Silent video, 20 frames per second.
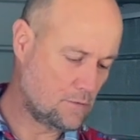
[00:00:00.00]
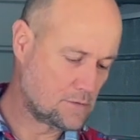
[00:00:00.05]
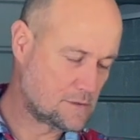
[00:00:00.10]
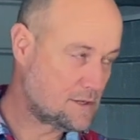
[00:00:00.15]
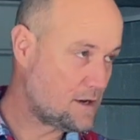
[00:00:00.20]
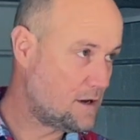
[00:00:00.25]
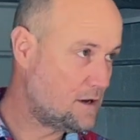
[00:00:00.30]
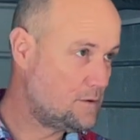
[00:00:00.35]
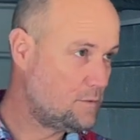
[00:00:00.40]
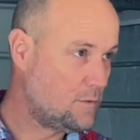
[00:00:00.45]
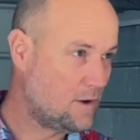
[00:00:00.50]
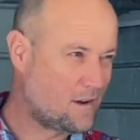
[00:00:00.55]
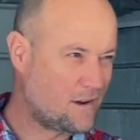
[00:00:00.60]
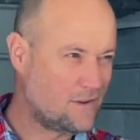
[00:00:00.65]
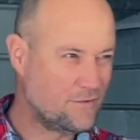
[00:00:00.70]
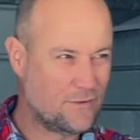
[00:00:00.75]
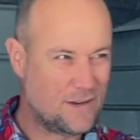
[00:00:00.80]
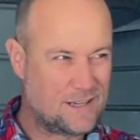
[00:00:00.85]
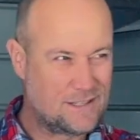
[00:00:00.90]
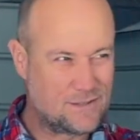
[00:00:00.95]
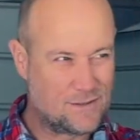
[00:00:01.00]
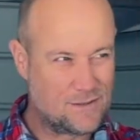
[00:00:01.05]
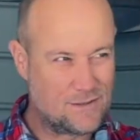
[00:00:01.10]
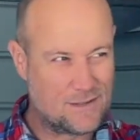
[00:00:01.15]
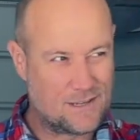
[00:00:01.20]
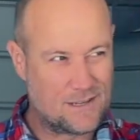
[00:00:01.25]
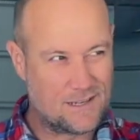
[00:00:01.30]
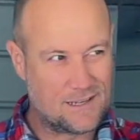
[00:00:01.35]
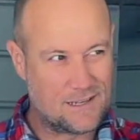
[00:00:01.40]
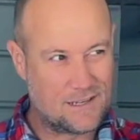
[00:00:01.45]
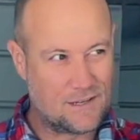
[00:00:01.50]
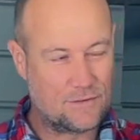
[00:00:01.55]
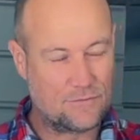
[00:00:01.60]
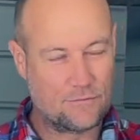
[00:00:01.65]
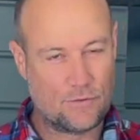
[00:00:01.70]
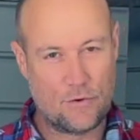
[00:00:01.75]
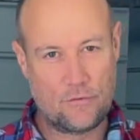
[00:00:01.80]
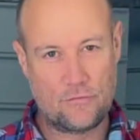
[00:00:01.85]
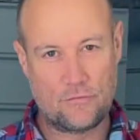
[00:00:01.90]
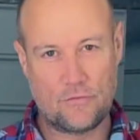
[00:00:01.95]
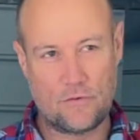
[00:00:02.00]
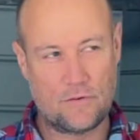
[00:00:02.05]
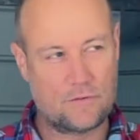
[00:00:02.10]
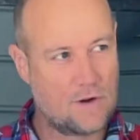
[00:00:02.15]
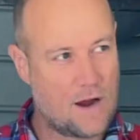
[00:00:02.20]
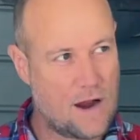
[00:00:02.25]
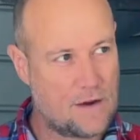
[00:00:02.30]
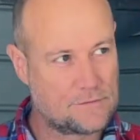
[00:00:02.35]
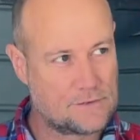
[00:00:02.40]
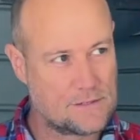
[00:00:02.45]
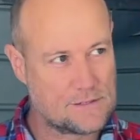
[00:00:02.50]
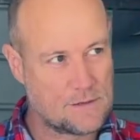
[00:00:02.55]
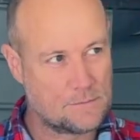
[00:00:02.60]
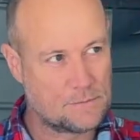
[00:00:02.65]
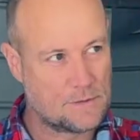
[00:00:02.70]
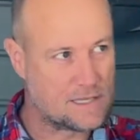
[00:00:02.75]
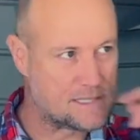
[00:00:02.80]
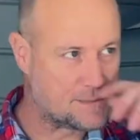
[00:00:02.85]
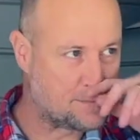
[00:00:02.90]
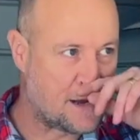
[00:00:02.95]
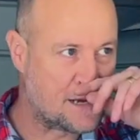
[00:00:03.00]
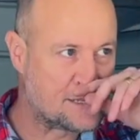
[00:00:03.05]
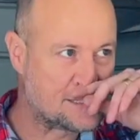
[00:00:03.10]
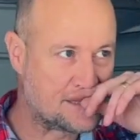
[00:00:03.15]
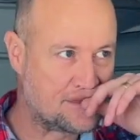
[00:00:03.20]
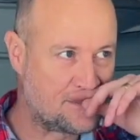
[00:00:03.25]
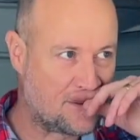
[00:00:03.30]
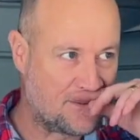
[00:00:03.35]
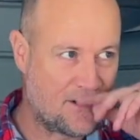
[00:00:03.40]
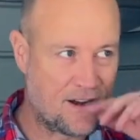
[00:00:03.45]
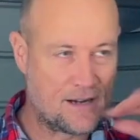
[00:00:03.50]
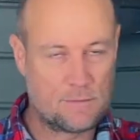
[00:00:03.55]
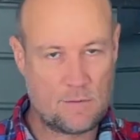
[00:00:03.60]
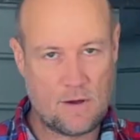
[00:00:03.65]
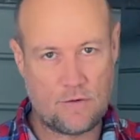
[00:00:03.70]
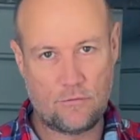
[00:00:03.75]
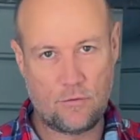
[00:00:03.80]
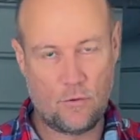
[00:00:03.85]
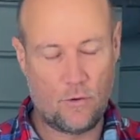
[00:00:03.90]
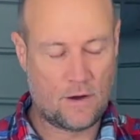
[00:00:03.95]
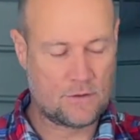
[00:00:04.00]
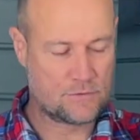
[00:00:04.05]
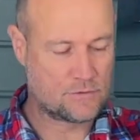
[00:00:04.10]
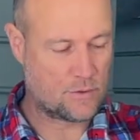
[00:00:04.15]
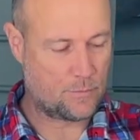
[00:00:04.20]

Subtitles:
So when I redo the roof rafters, I'm going to space them around about 400